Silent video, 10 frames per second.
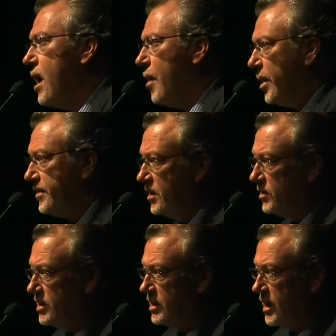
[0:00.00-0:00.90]
About the
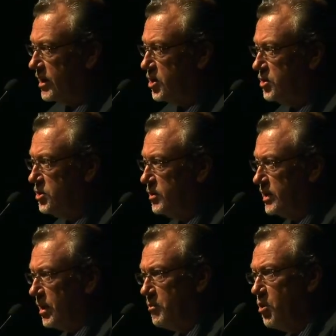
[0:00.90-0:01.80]
only thing I could do
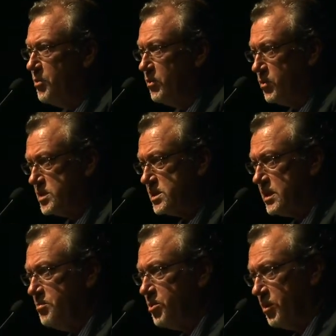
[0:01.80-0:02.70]
at that moment was
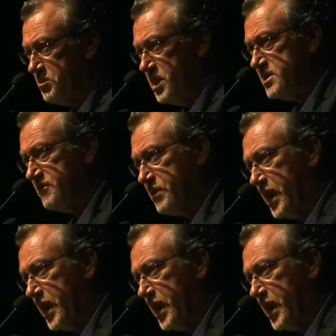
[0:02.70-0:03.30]
slip her a piece of